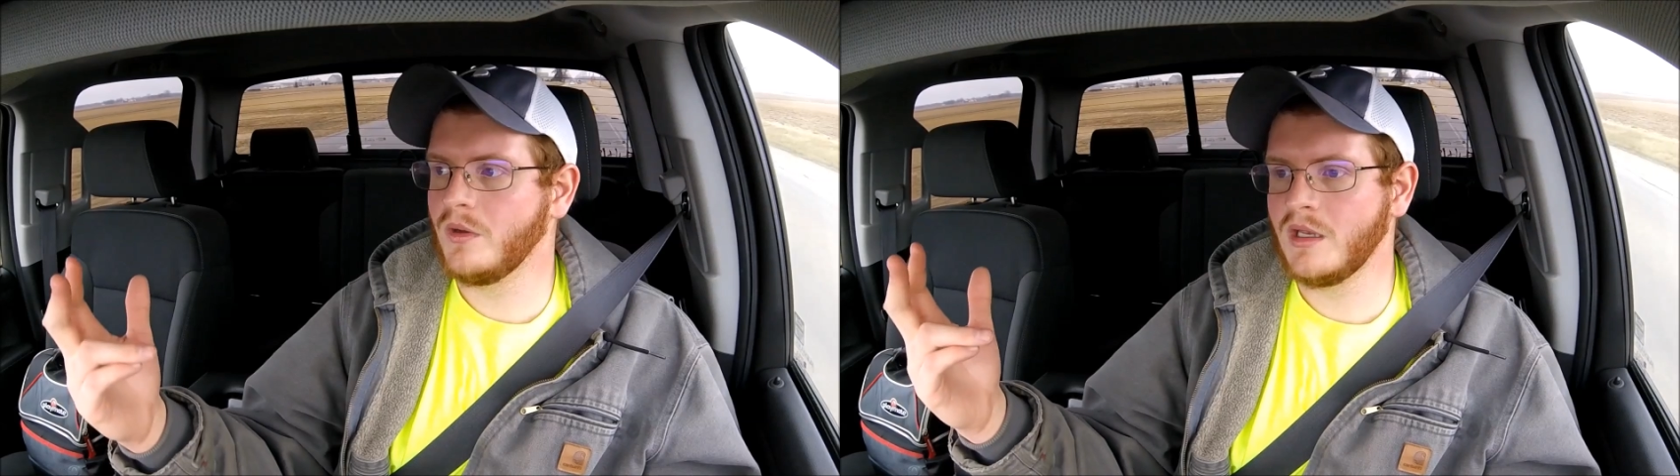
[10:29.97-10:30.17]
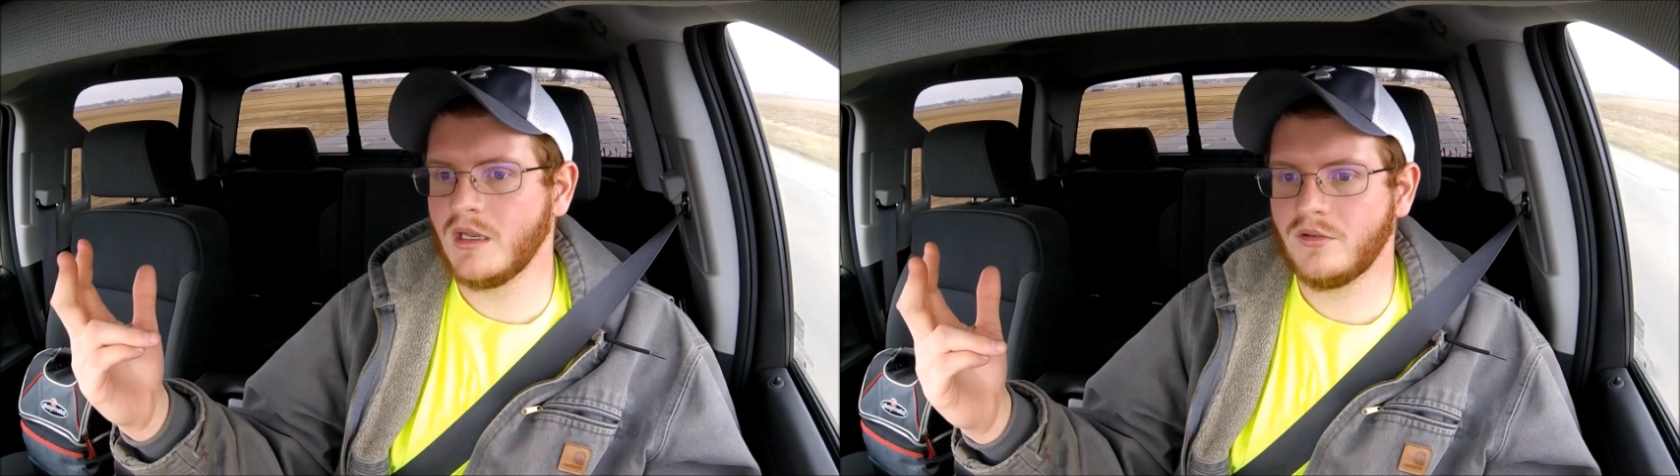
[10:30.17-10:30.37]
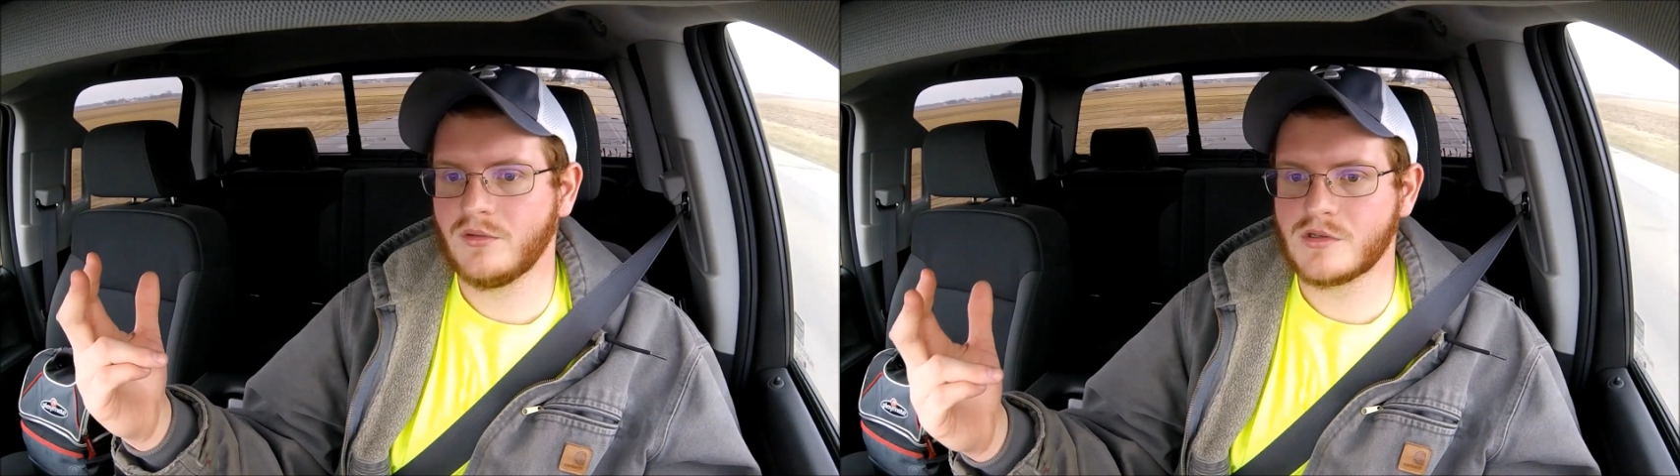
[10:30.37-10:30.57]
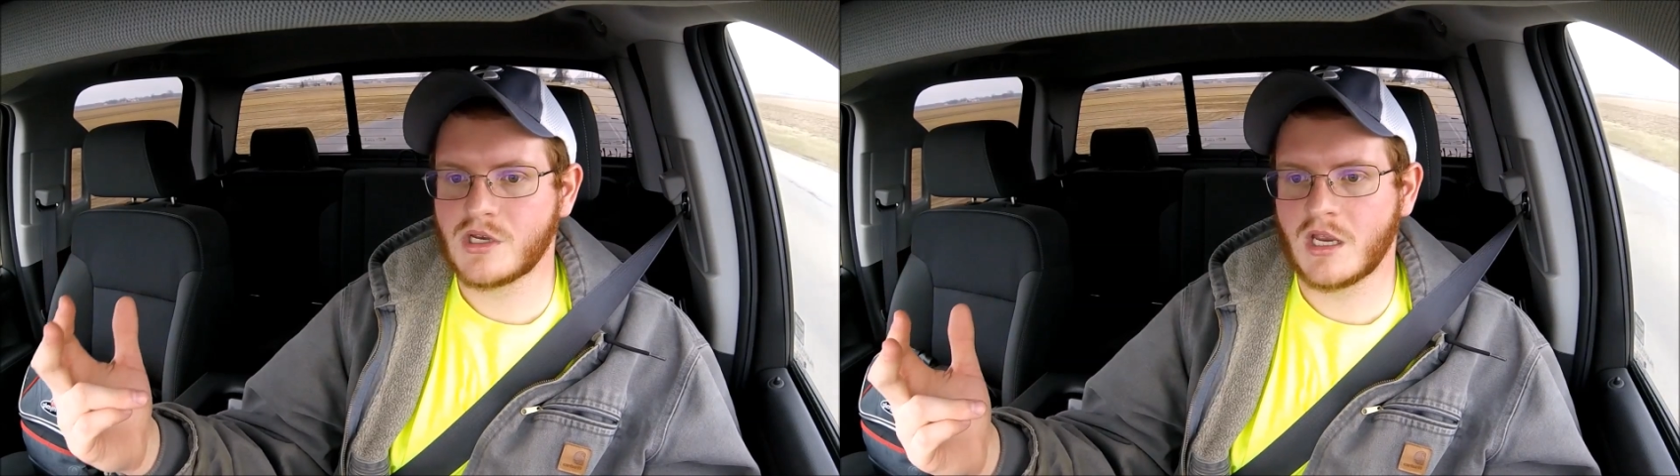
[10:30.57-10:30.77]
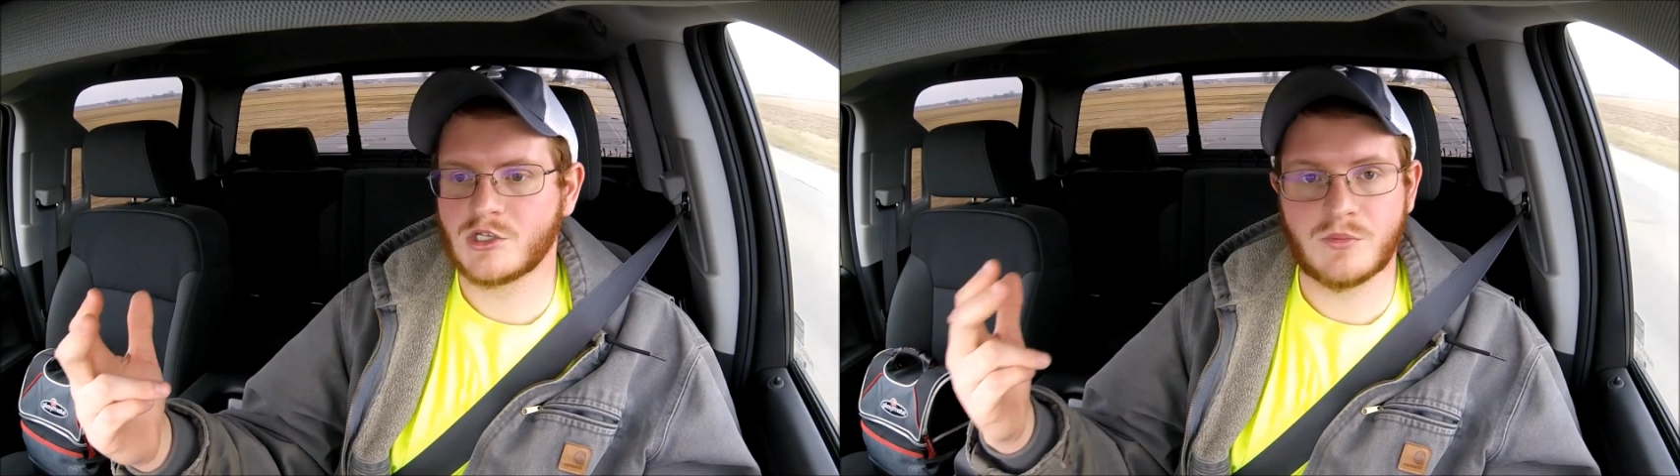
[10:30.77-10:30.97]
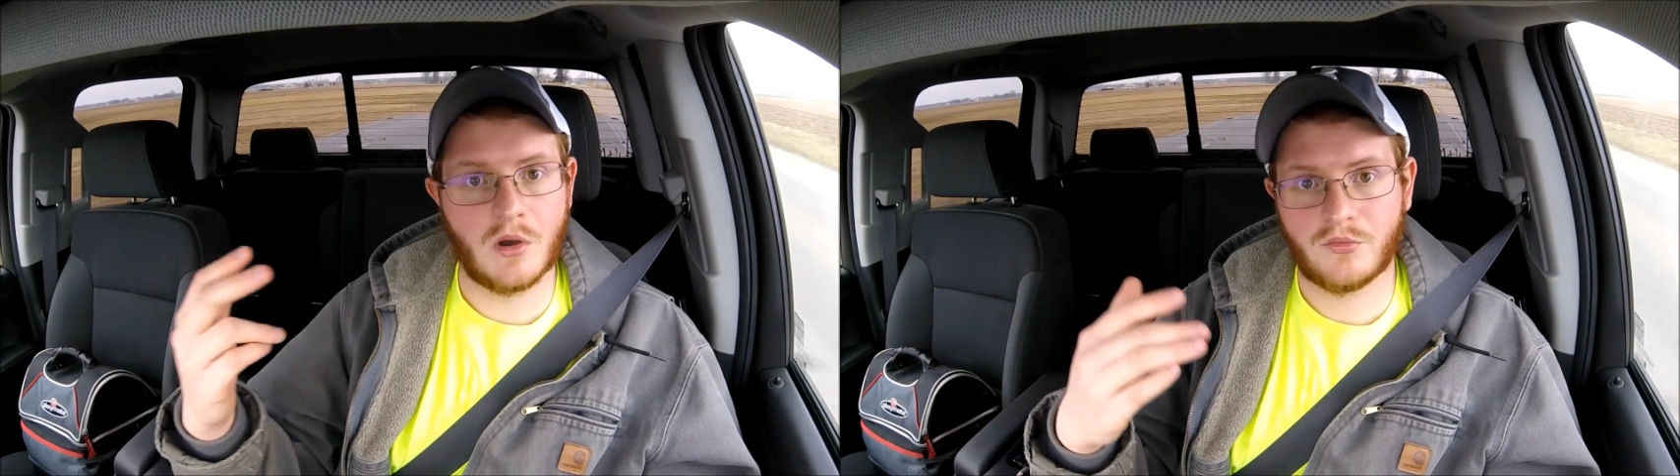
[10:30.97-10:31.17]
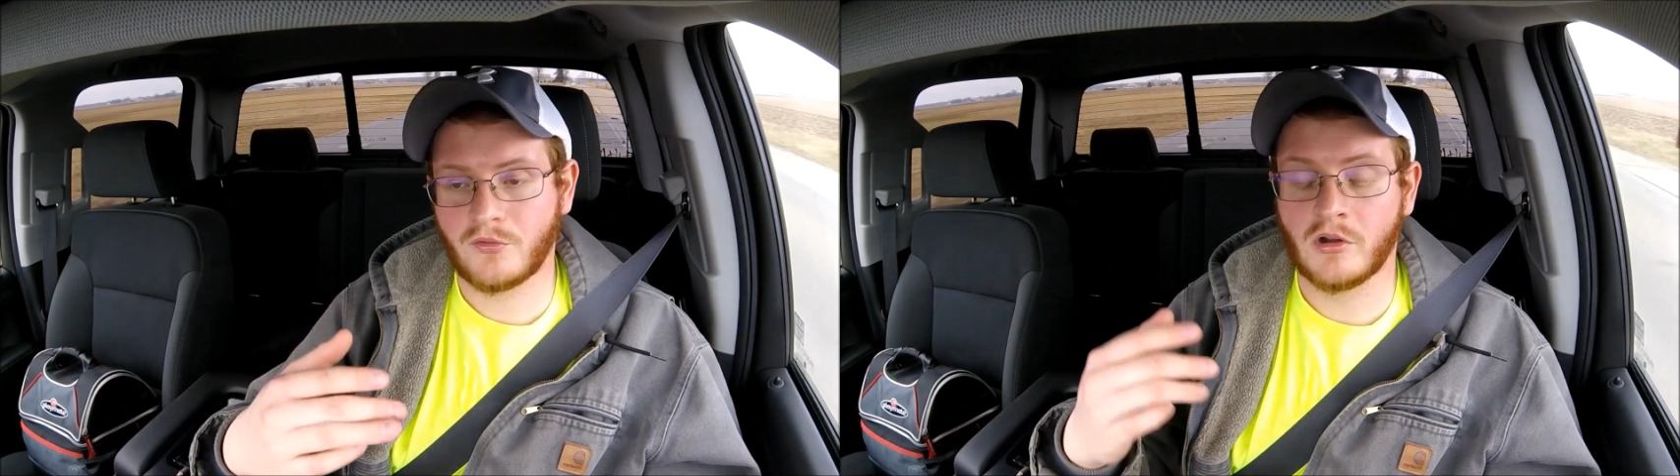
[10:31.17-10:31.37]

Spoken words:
We need to change both